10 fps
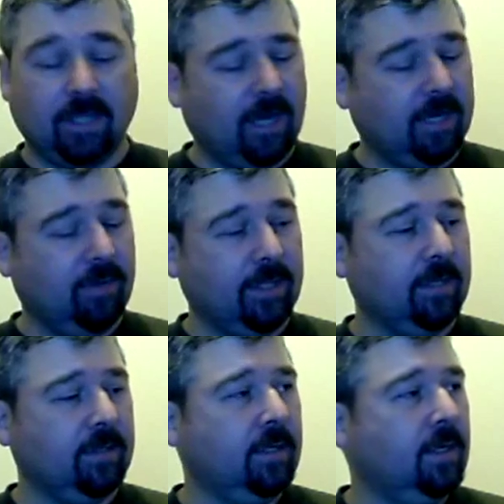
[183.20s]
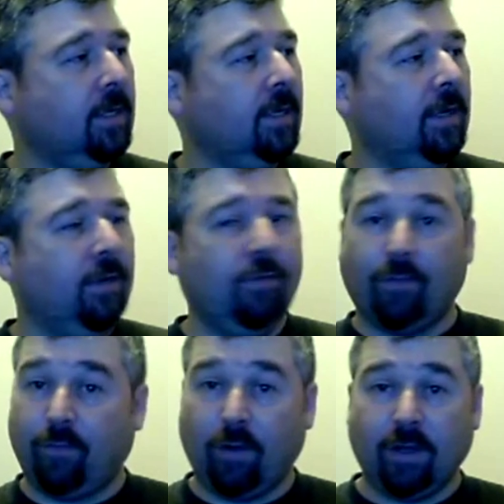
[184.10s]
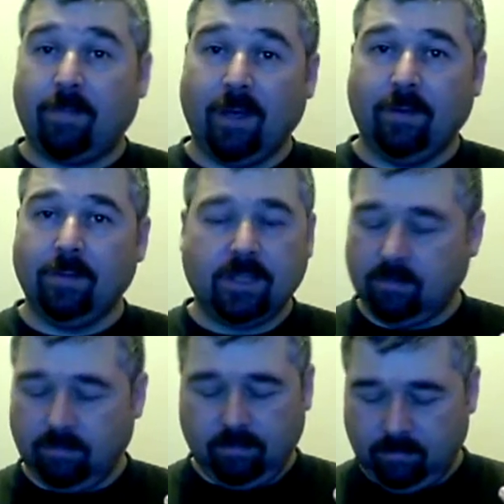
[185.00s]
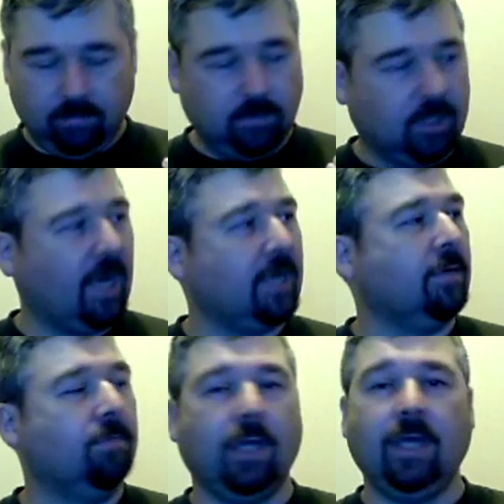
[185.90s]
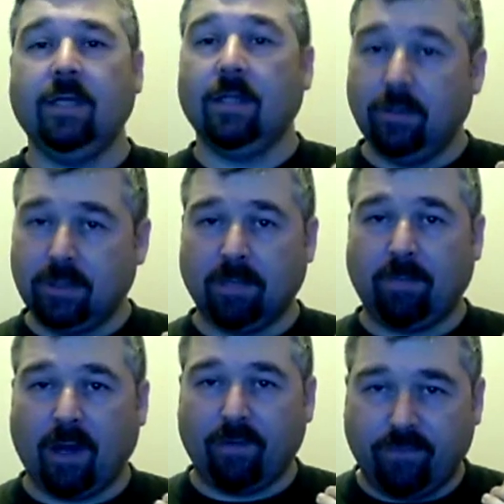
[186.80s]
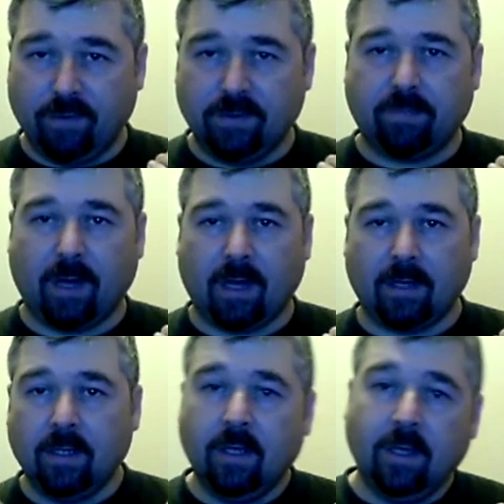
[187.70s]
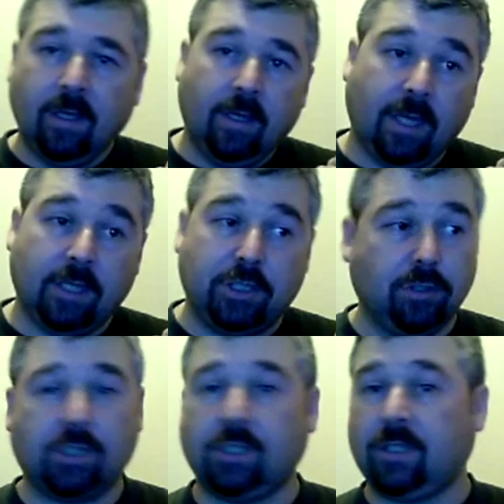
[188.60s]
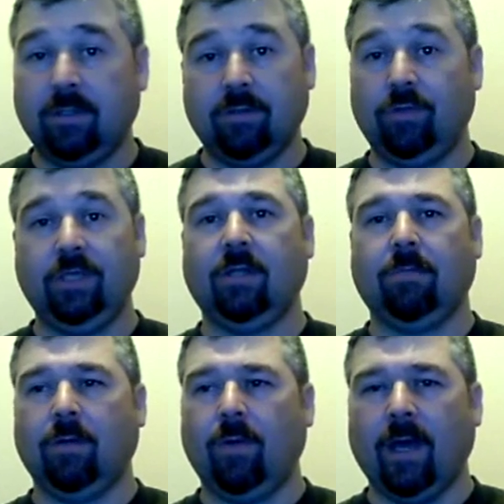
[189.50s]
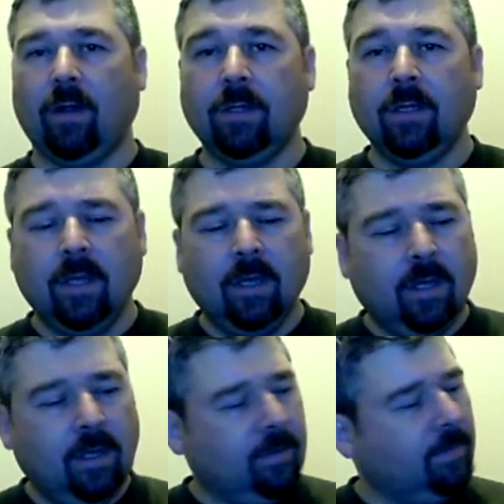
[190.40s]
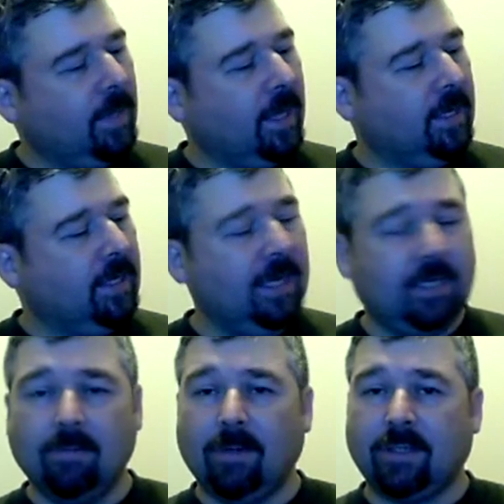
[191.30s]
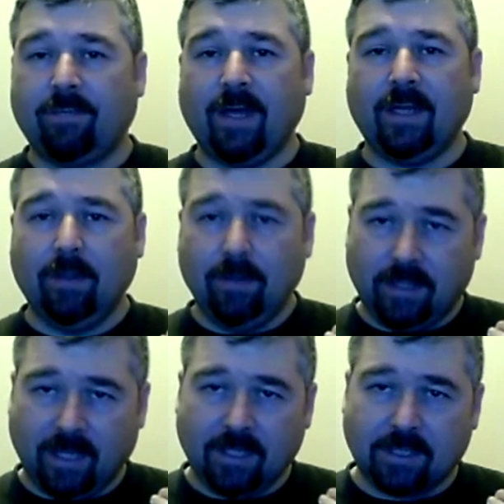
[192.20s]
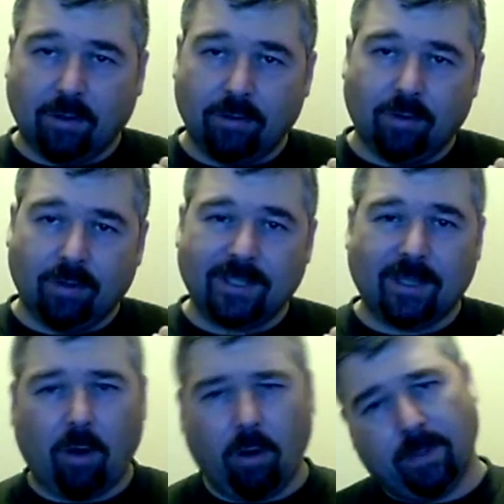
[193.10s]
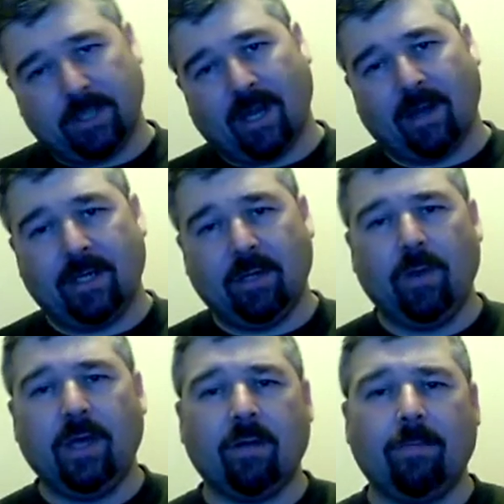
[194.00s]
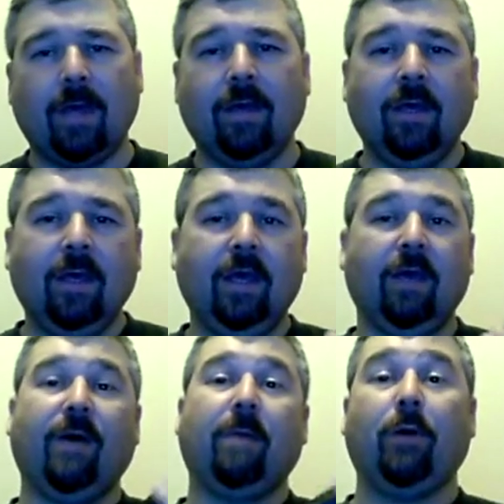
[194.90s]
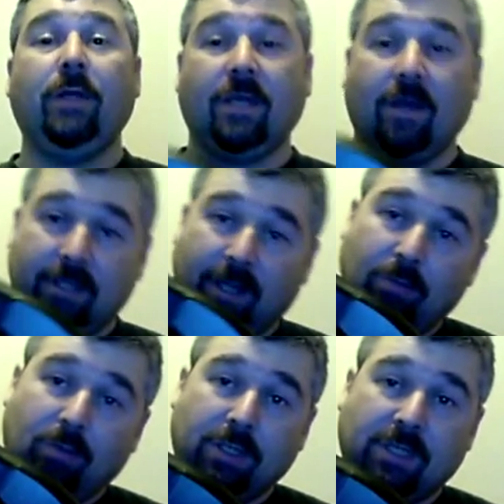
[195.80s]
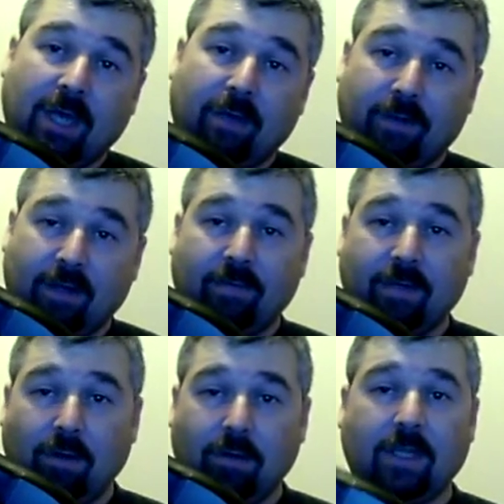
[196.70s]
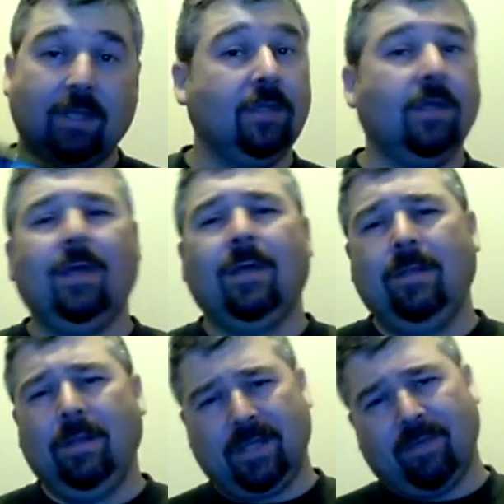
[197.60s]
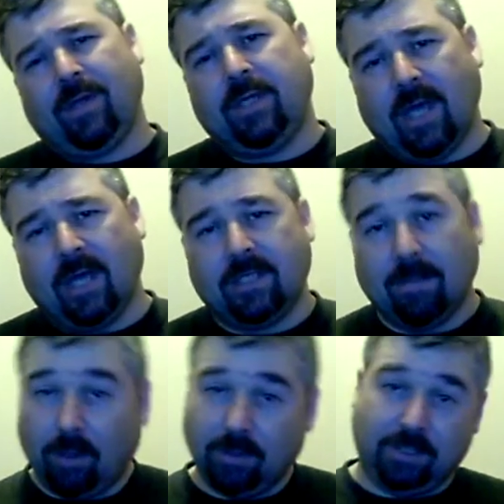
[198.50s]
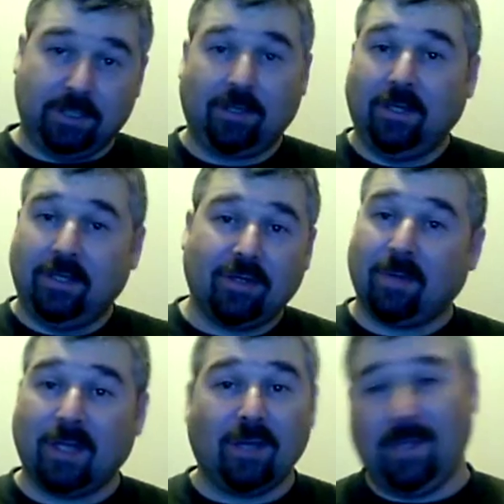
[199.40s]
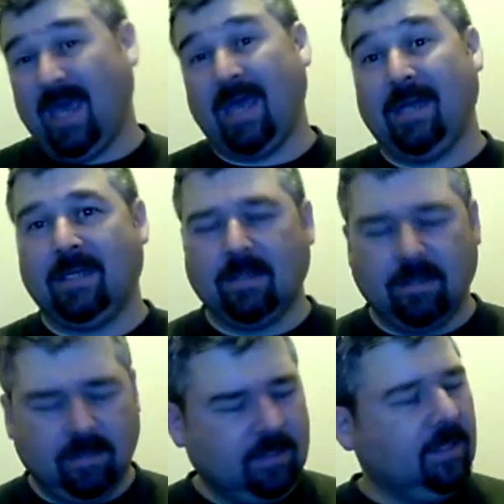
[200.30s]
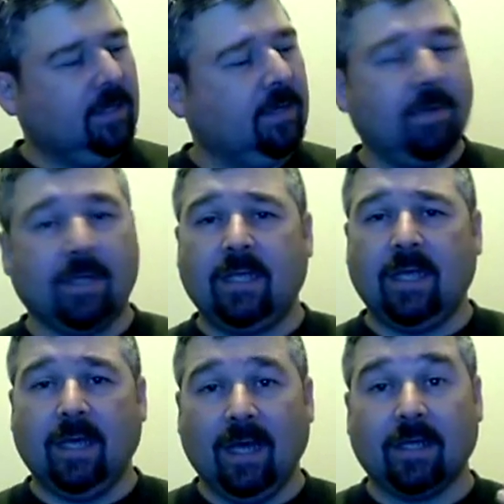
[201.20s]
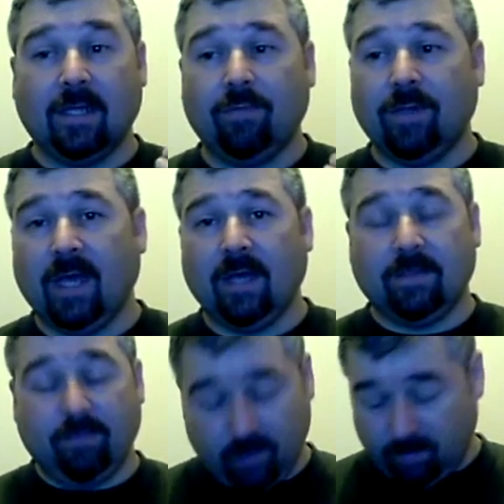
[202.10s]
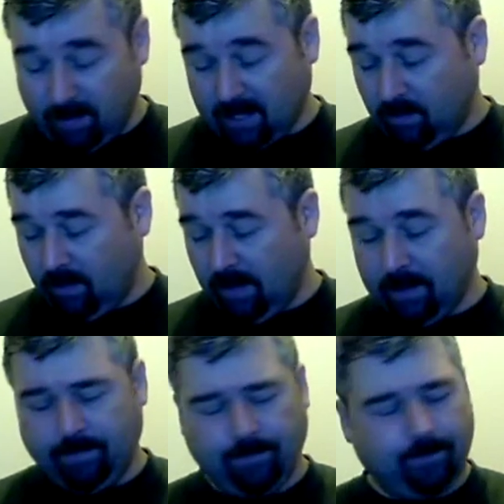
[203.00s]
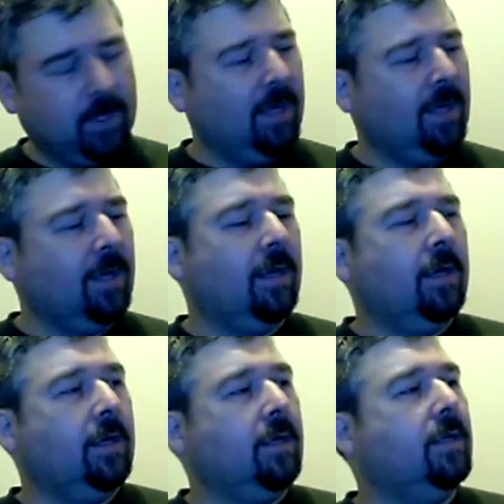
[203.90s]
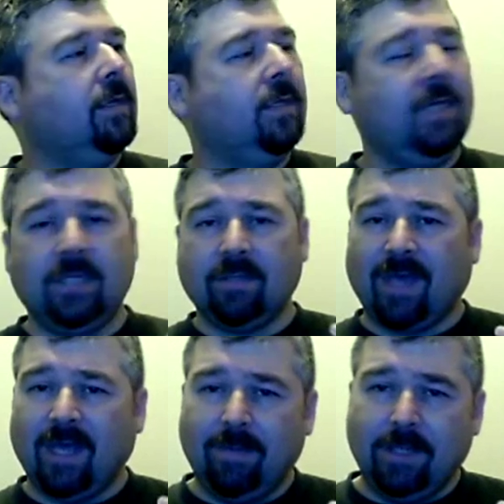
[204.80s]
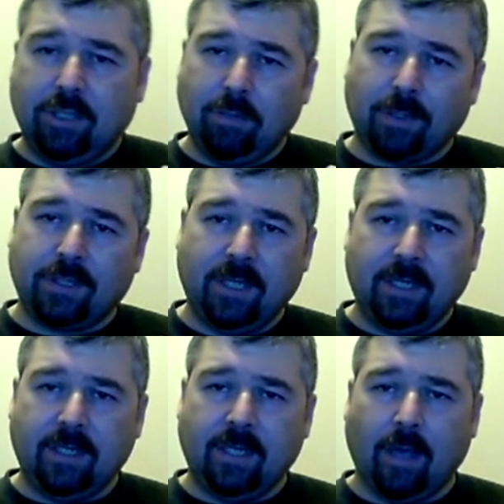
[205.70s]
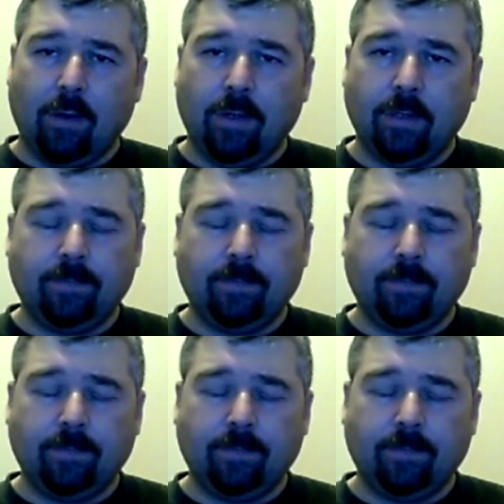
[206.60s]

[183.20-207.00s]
Larry with it. For £40, you can't complain. It looks the part, feels the part, it shoots reasonably well. And the 18 months I've had it, the only thing that's going wrong is the hop is starting to wear a bit. If I point the gun downwards after having cocked it, there's every chance the balls are just going to dribble out the end. But I can live with that as for a backup weapon. These have kind of been superseded now.